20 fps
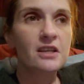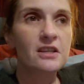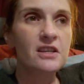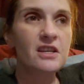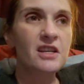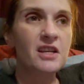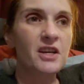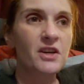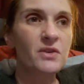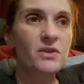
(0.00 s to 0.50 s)

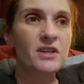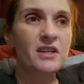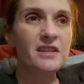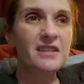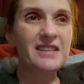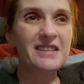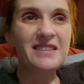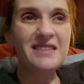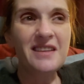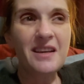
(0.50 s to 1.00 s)

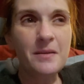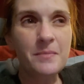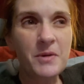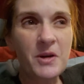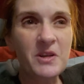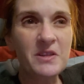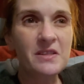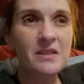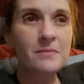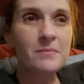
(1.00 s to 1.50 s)
Is that
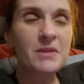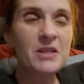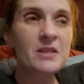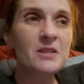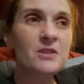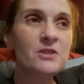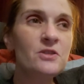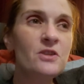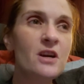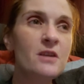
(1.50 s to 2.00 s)
person being
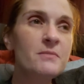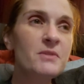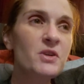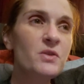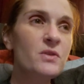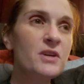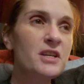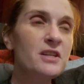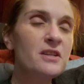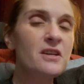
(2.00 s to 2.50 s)
a drama
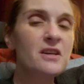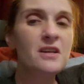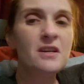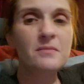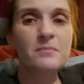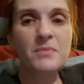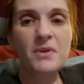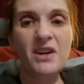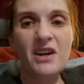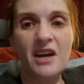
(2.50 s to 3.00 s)
queen?
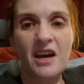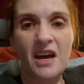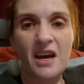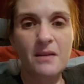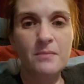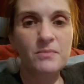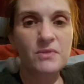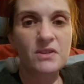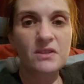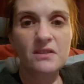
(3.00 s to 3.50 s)

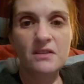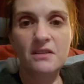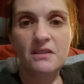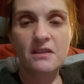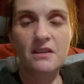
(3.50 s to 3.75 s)
Perhaps.